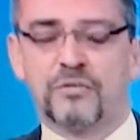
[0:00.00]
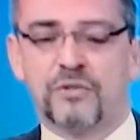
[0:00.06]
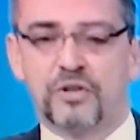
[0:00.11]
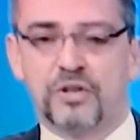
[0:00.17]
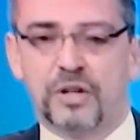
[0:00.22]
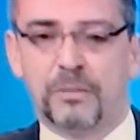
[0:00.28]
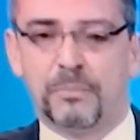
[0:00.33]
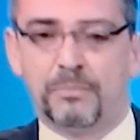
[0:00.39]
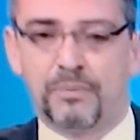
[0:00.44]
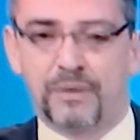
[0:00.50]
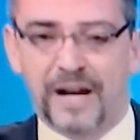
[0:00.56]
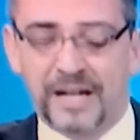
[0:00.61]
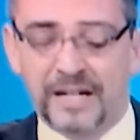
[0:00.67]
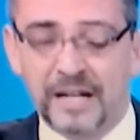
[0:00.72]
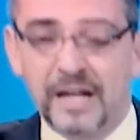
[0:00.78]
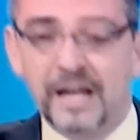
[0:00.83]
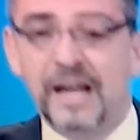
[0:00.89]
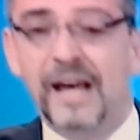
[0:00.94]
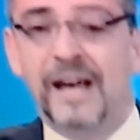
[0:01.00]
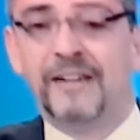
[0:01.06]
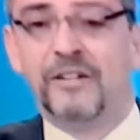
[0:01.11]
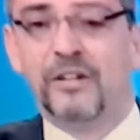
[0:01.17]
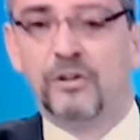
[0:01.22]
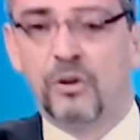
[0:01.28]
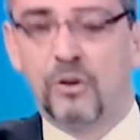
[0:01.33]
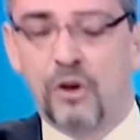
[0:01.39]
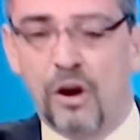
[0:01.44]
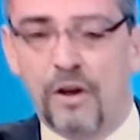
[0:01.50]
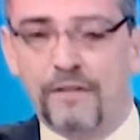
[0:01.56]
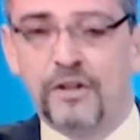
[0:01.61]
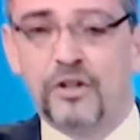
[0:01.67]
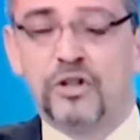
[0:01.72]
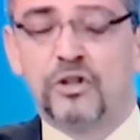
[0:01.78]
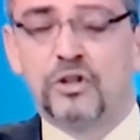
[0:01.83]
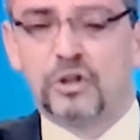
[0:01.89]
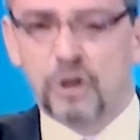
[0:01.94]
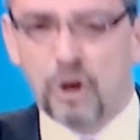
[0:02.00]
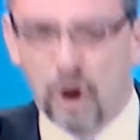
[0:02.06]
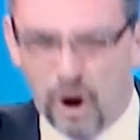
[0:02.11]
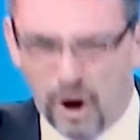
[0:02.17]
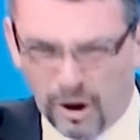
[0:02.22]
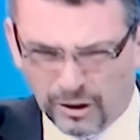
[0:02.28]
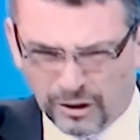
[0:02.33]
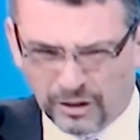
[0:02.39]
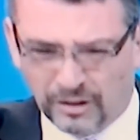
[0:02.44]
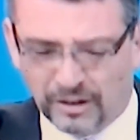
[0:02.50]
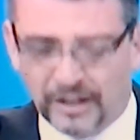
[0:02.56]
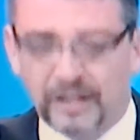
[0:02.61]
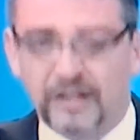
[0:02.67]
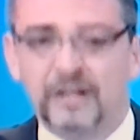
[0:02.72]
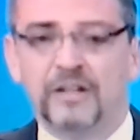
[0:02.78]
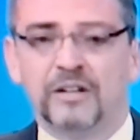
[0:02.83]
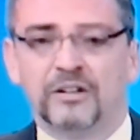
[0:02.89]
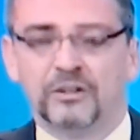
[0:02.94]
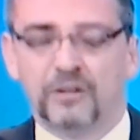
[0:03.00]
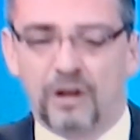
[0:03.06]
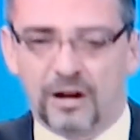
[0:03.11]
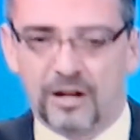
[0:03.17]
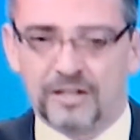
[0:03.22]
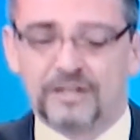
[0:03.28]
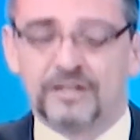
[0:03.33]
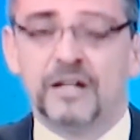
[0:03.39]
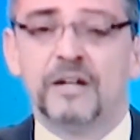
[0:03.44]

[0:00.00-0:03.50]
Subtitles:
regime bred, and Yanukovych totally lost